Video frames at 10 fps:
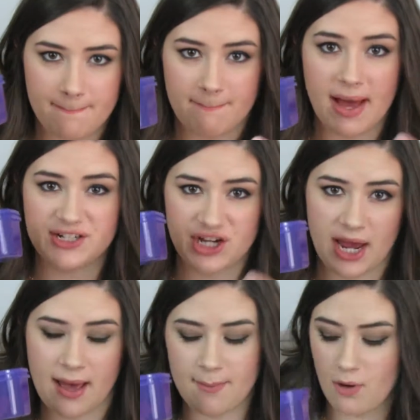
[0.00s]
my
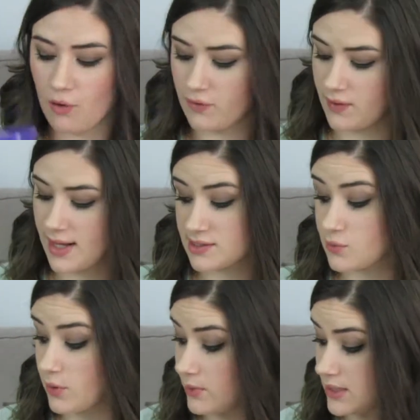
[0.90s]
jam over the last
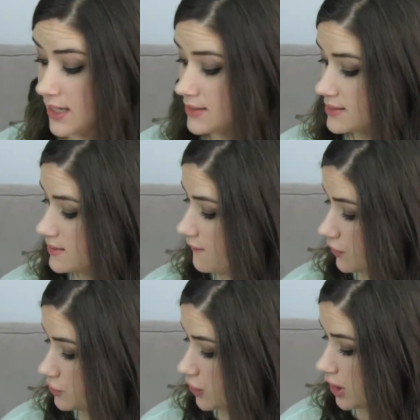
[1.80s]
21 days
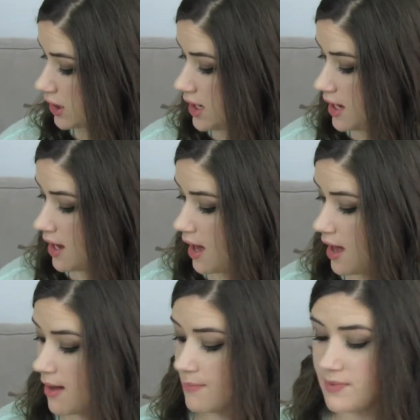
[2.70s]
for sure.
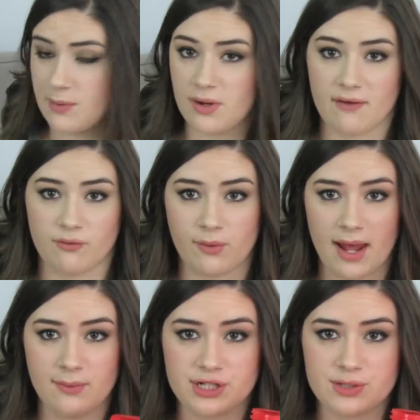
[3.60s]
Then we have
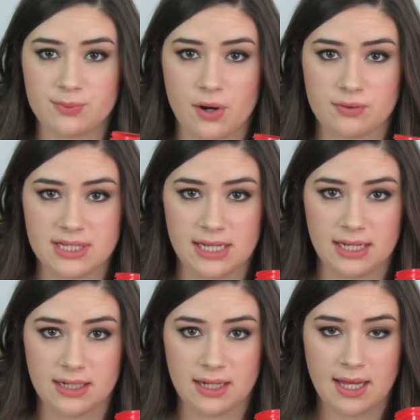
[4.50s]
red, which is
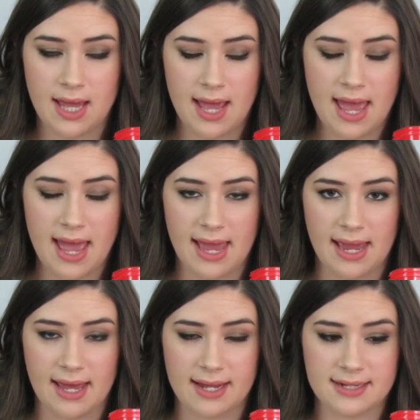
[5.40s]
protein.
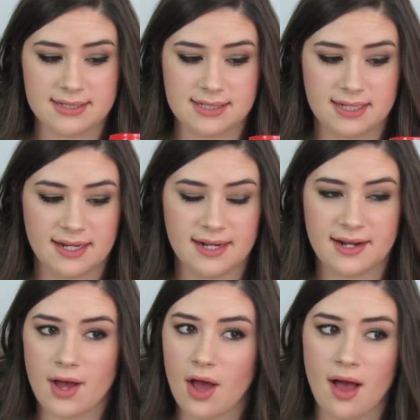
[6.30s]
And
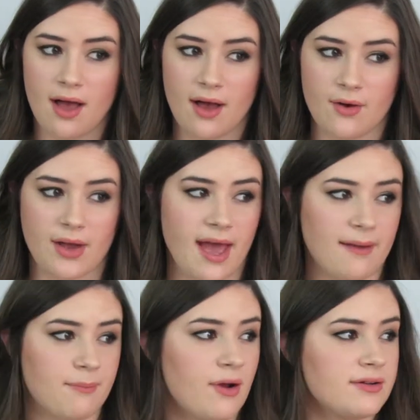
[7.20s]

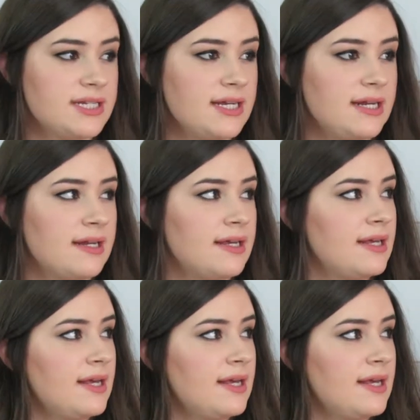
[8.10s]
okay, protein